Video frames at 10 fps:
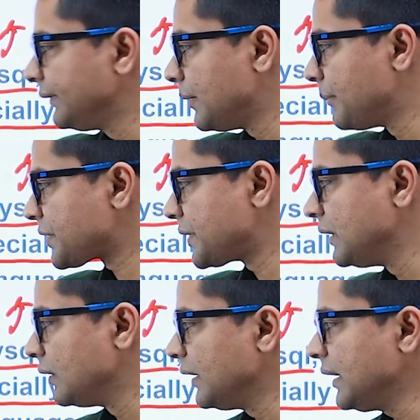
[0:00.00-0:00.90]
some
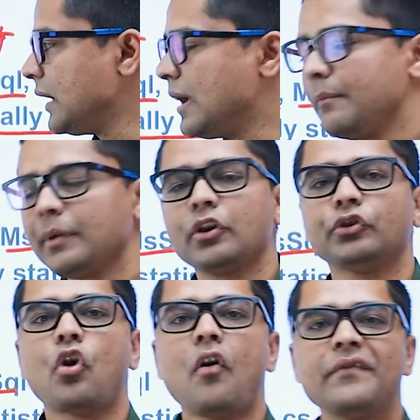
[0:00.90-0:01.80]
machine learning,
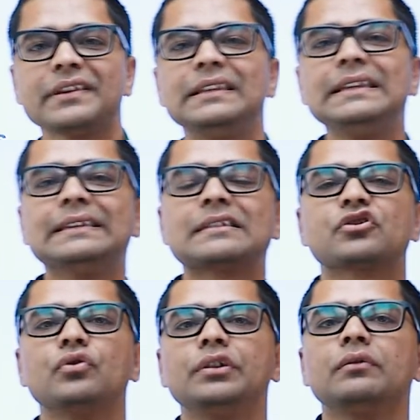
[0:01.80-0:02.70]
because obviously this
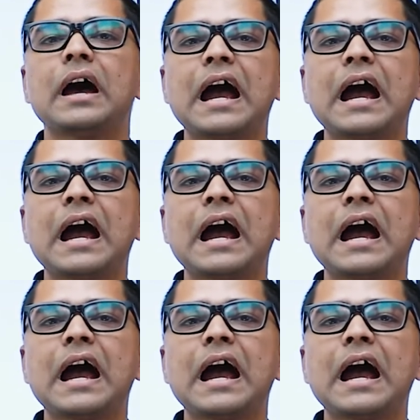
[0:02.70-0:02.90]
is going to